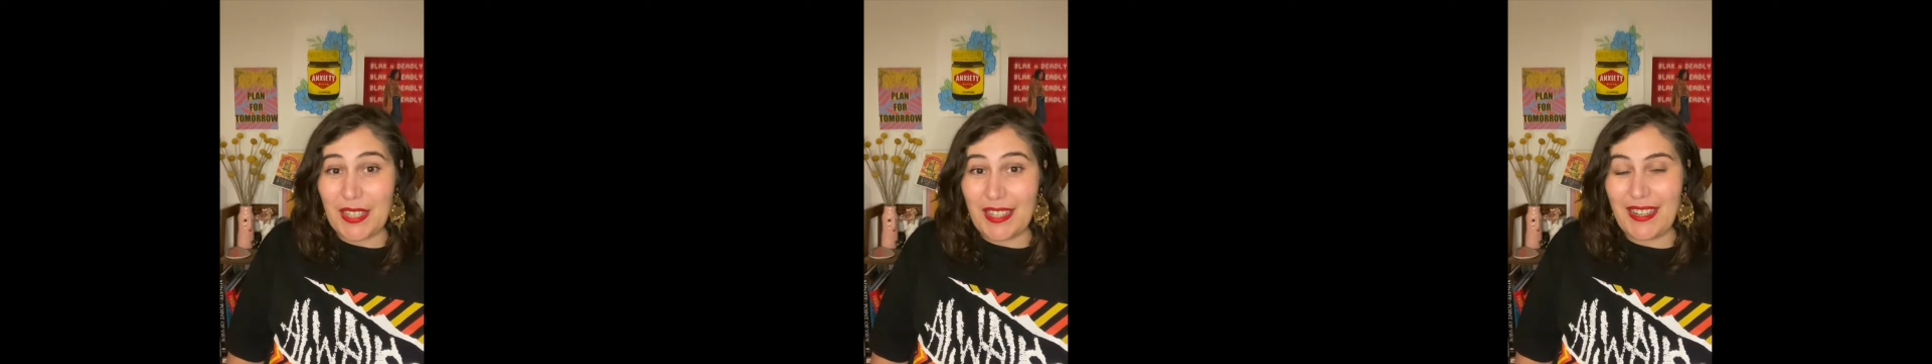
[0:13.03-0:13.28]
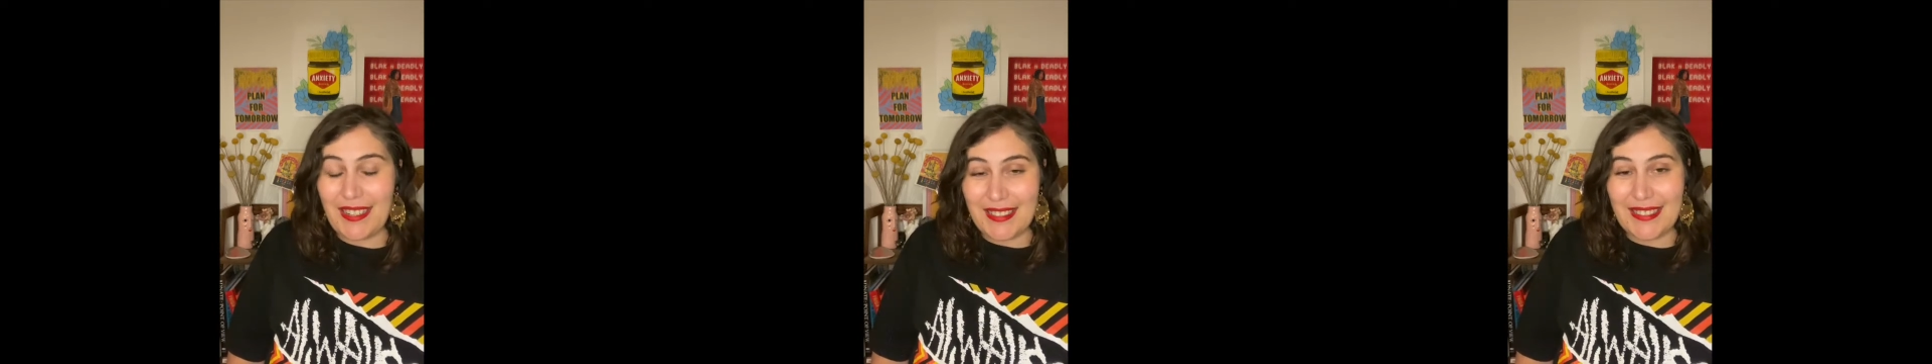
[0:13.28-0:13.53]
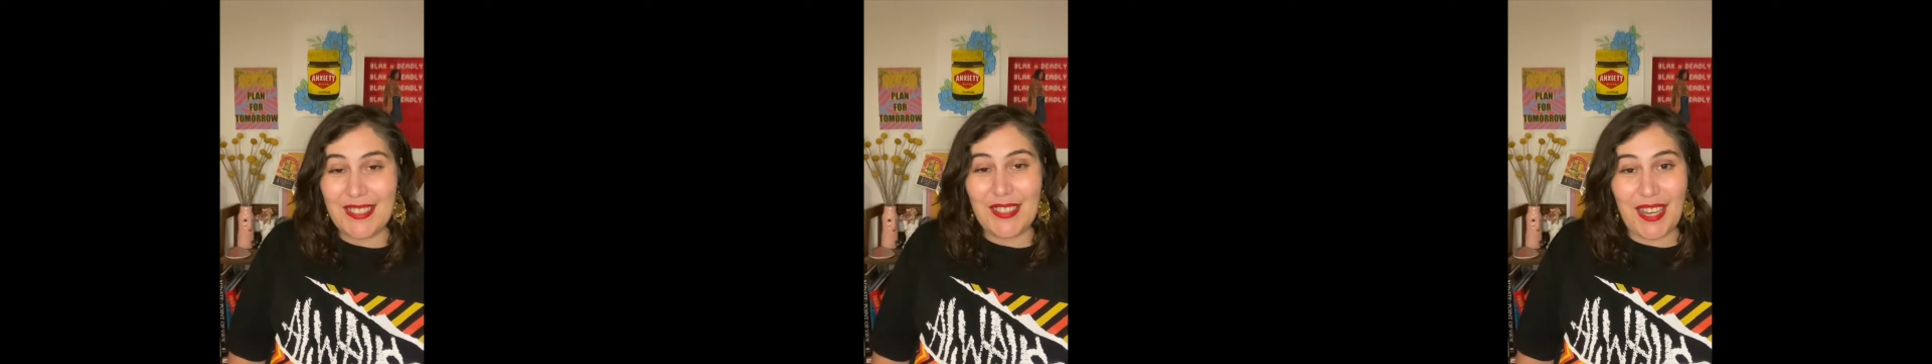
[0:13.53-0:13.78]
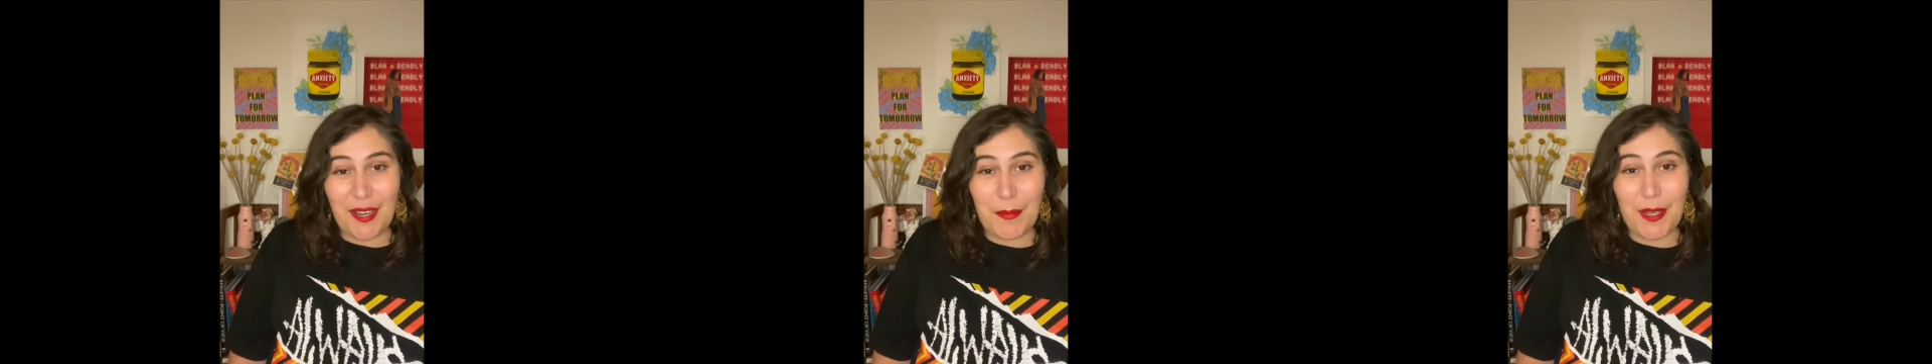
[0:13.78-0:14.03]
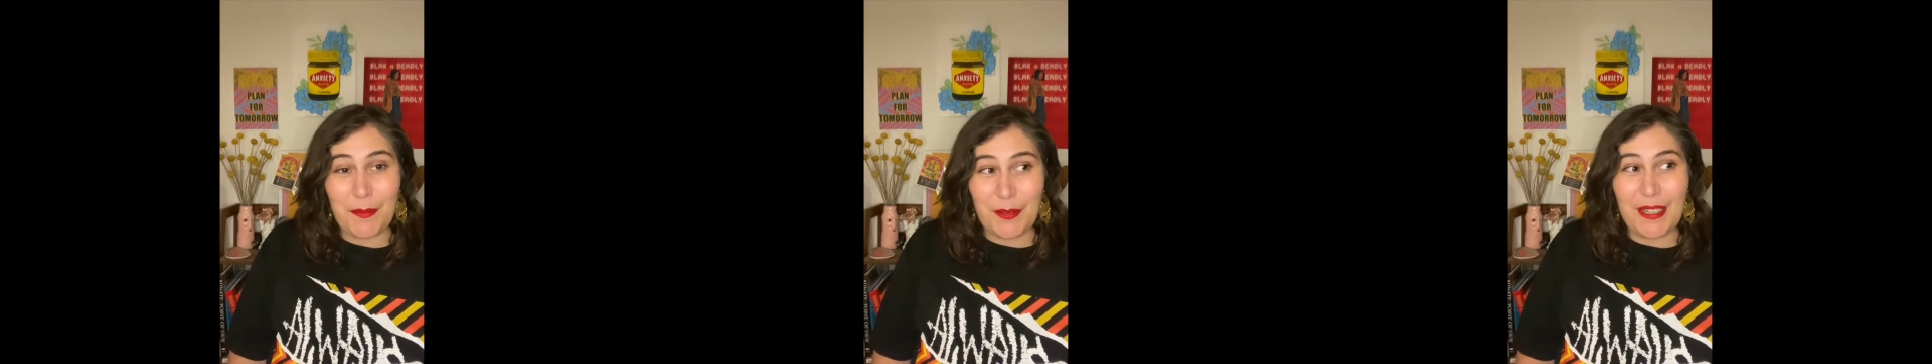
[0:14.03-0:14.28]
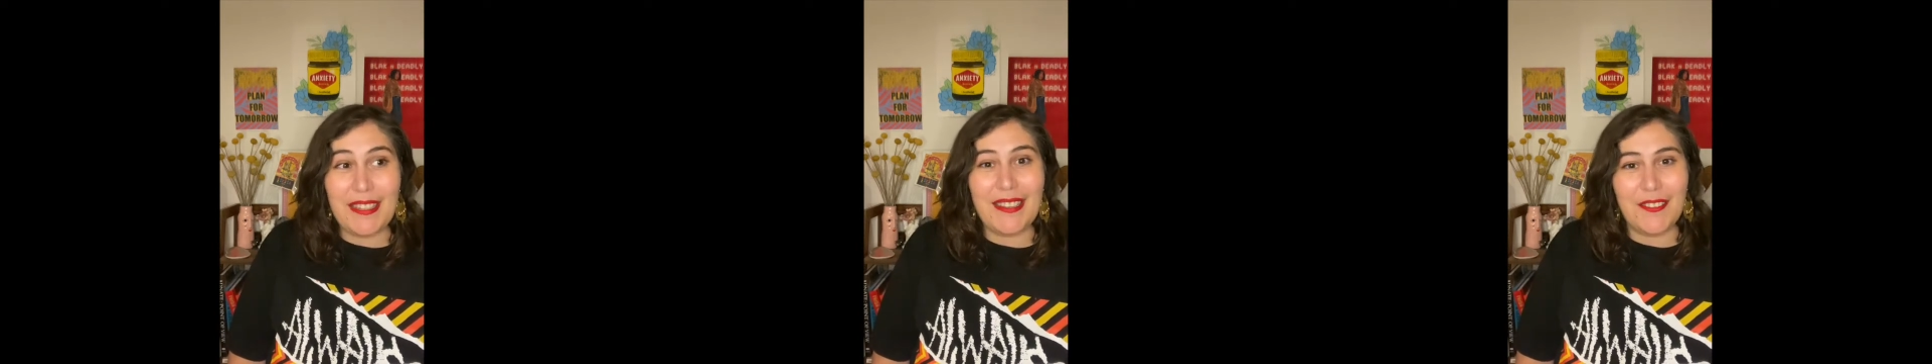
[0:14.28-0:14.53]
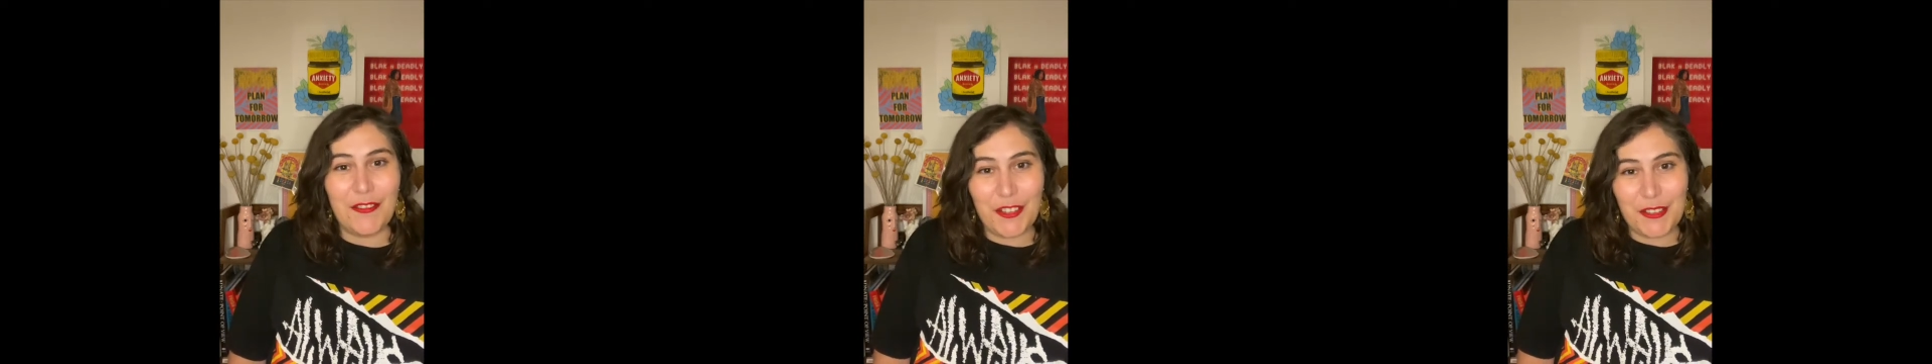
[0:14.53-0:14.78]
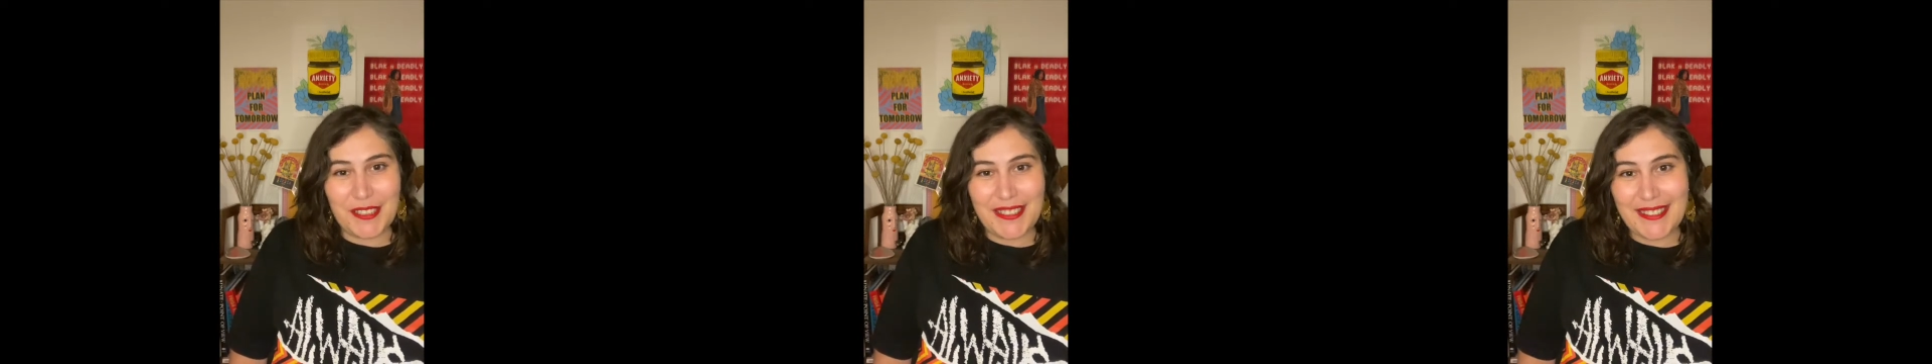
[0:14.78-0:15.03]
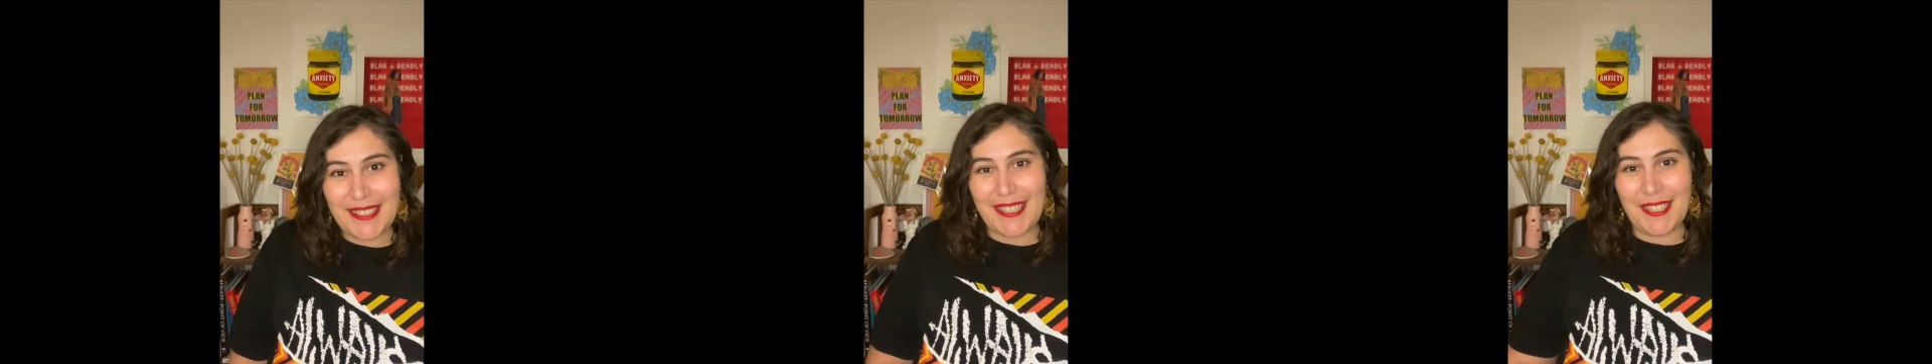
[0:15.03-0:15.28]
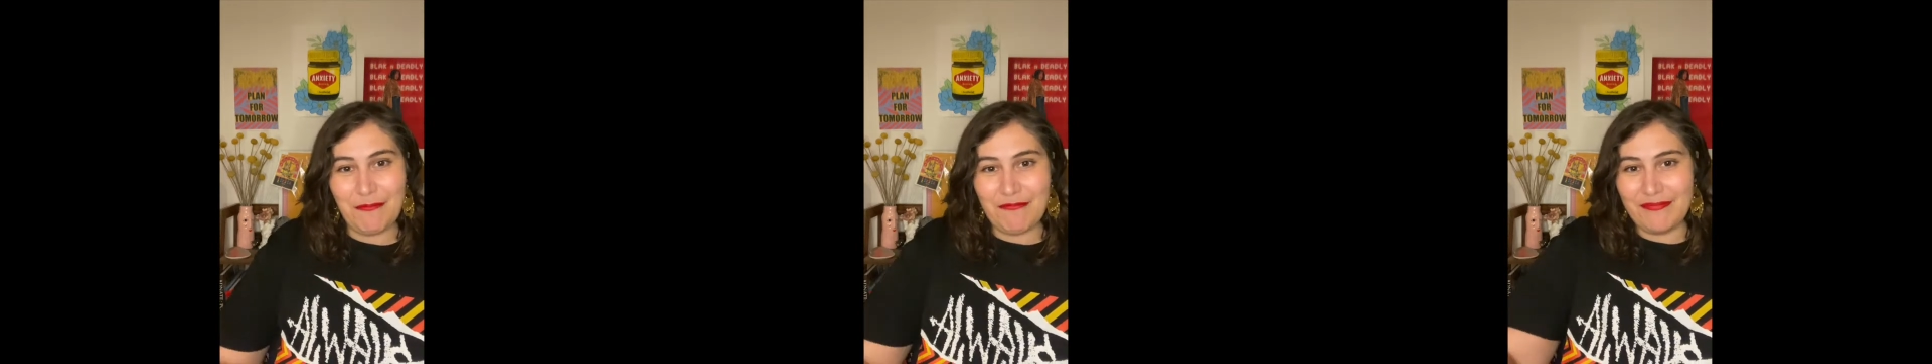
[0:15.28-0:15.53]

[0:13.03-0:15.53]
artists come up with for this theme.